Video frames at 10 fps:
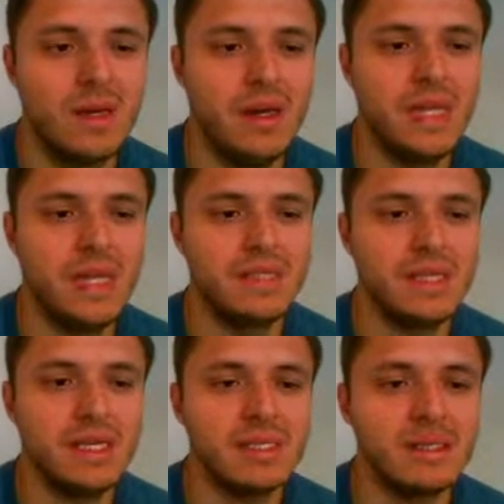
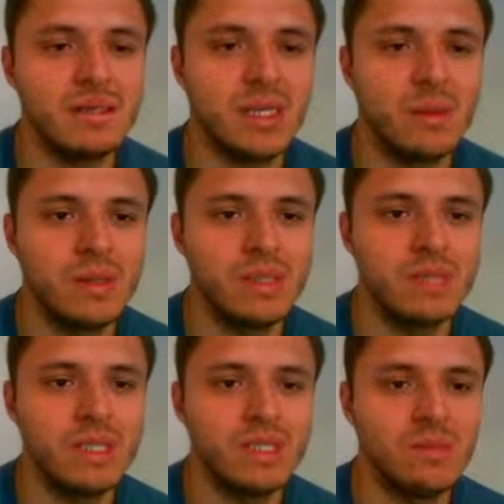h6 to stop his
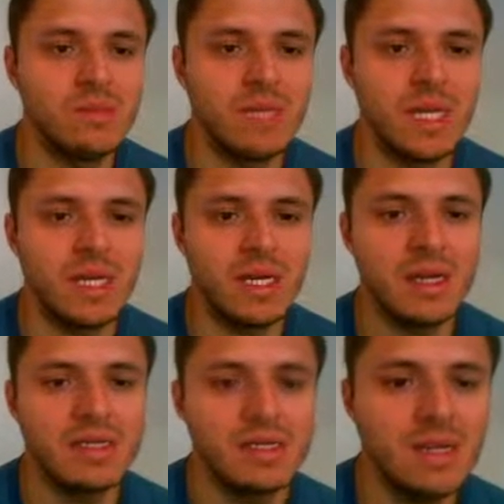bishop from getting a
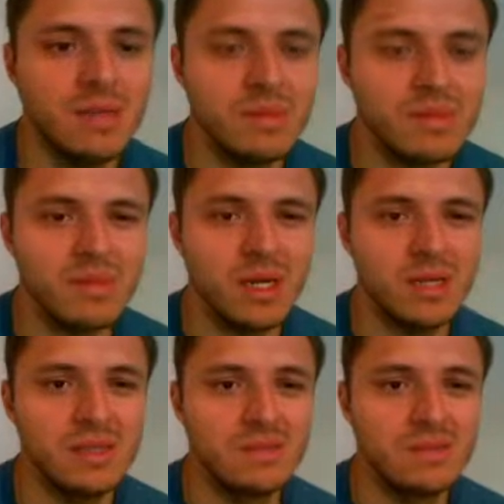nice development square.